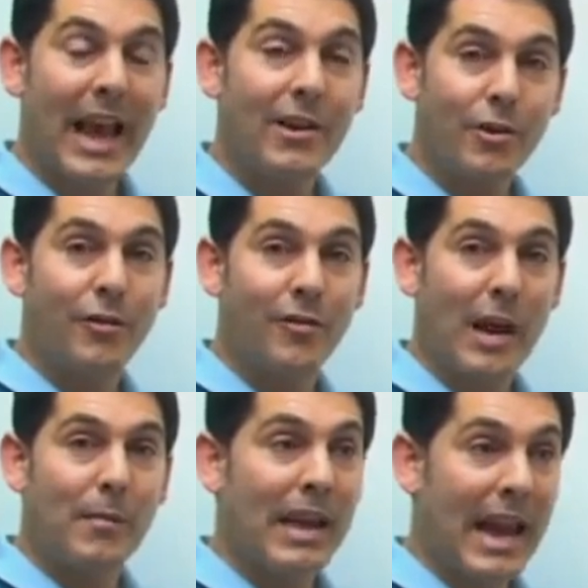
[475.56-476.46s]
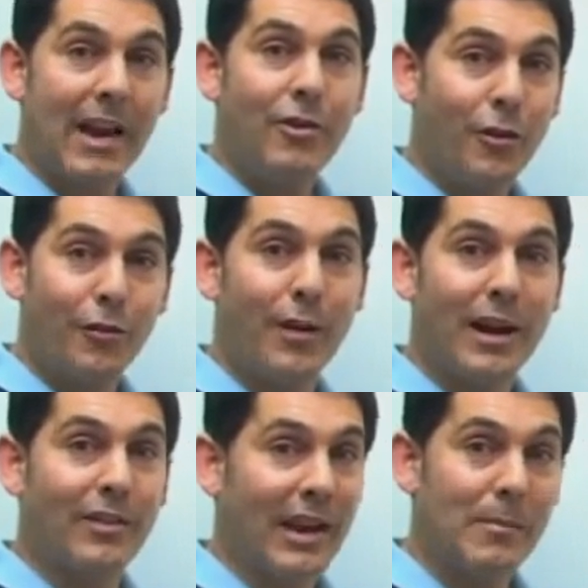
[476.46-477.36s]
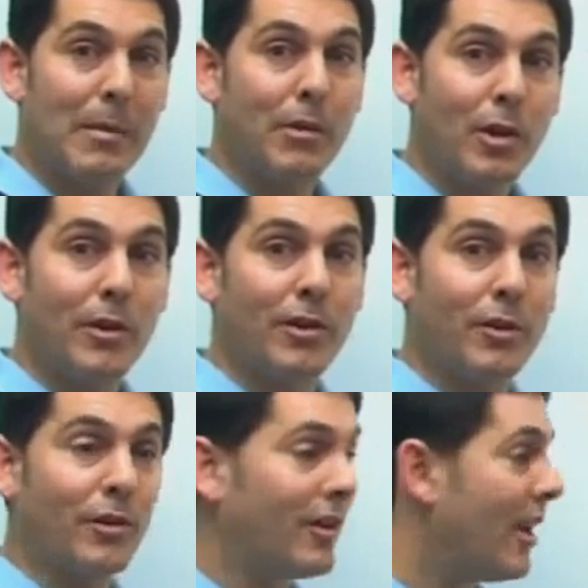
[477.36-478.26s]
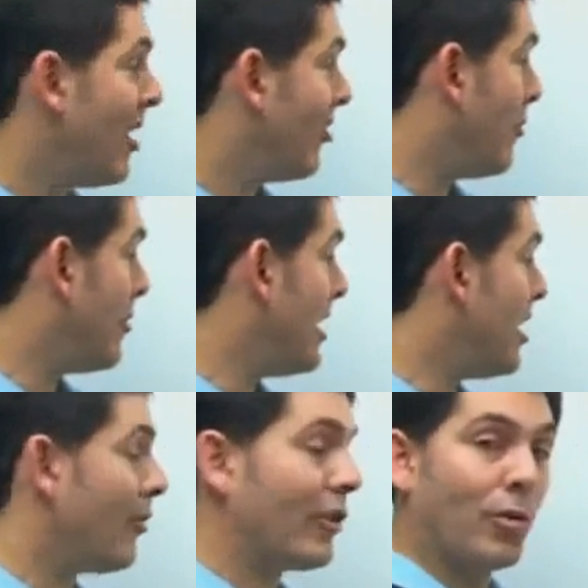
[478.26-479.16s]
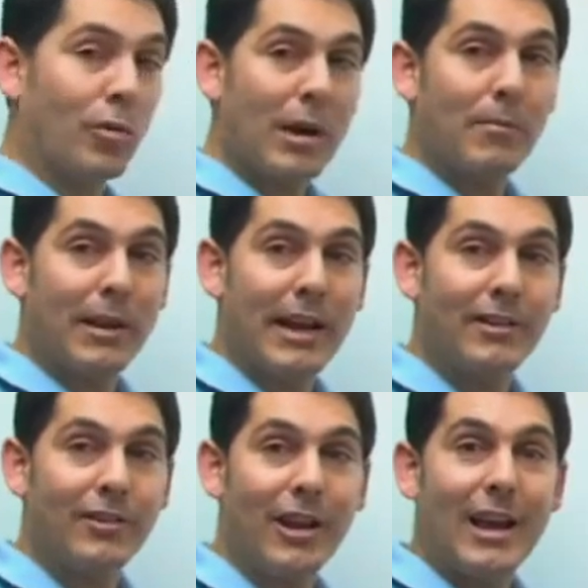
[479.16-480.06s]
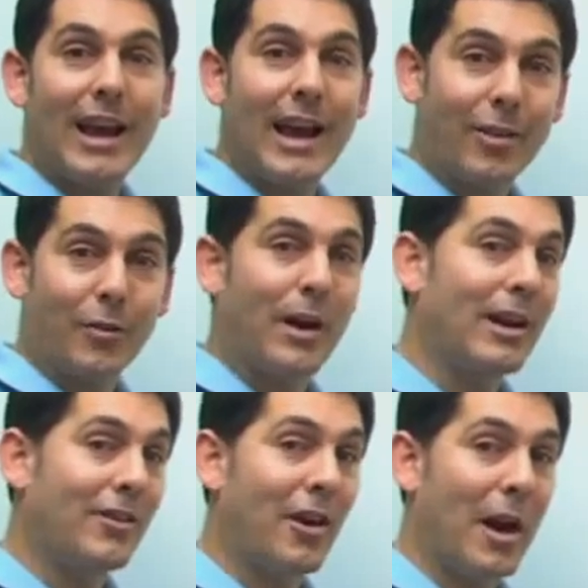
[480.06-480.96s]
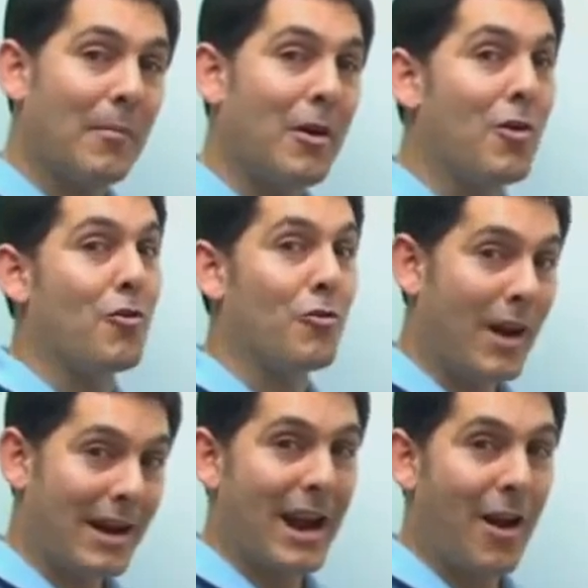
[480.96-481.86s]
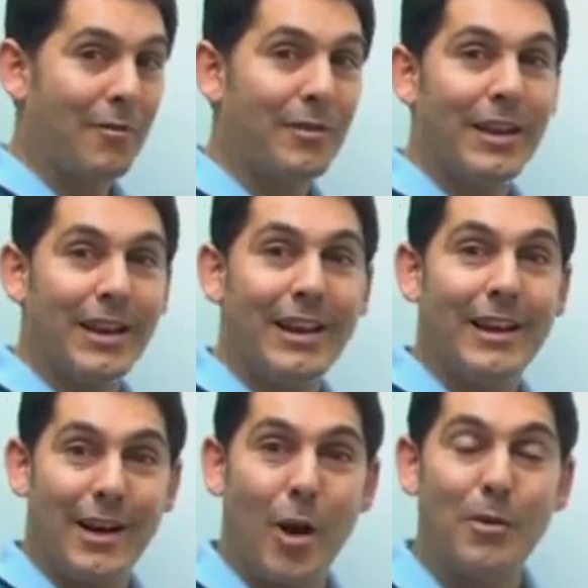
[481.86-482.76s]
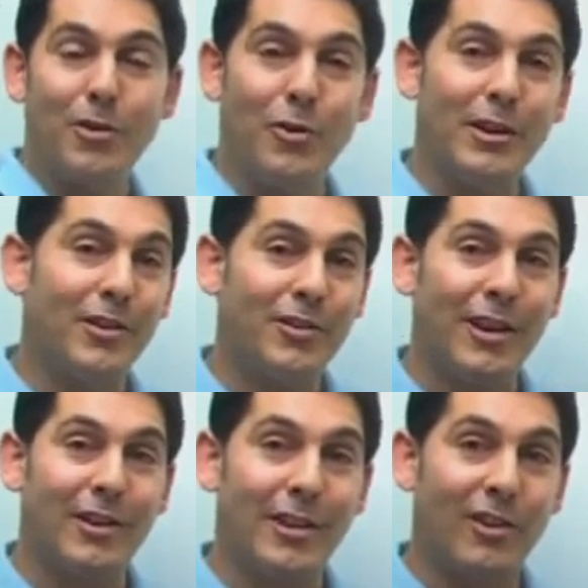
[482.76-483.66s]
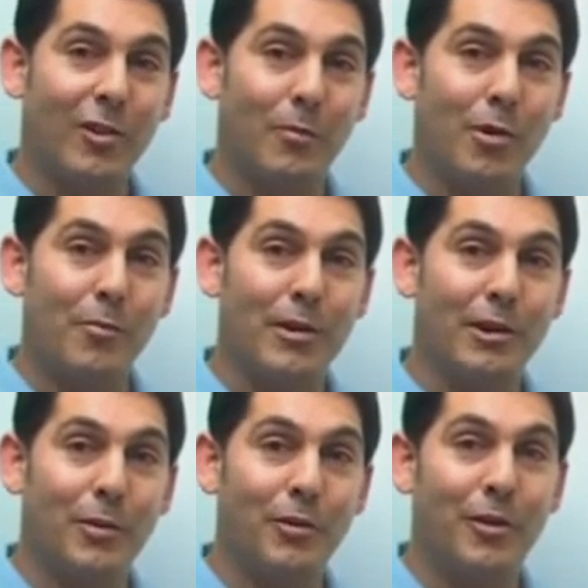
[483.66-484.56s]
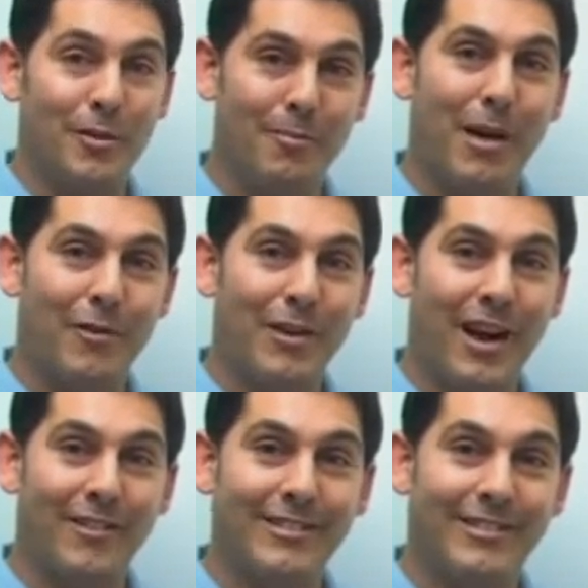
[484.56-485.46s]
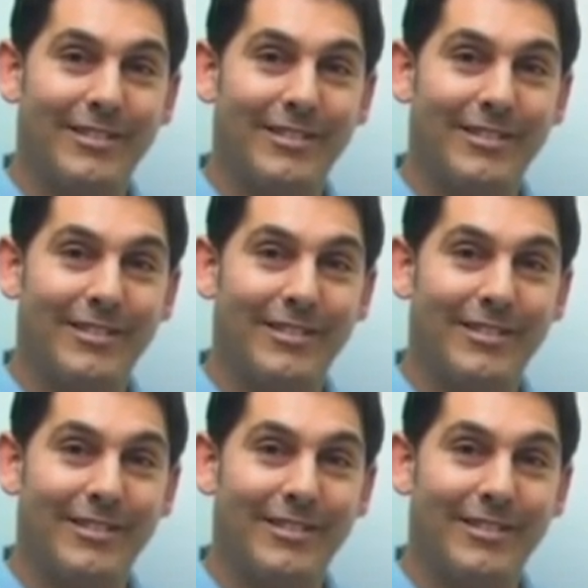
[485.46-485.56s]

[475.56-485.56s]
and your family and your friends and other people you introduce to be here in the right place at the right time right now. Hope you enjoyed this section of Proven Principles. Bye for now.